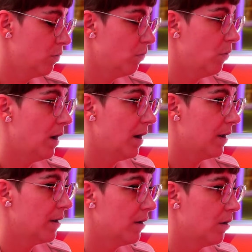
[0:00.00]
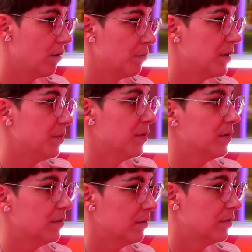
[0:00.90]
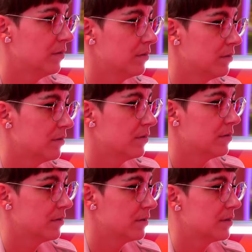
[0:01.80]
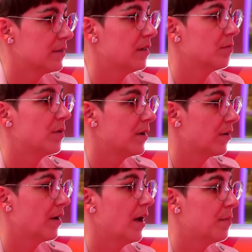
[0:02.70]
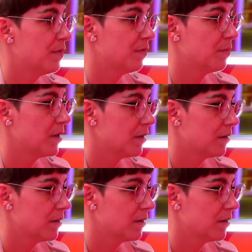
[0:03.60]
why aren't people celebrating or happy for me?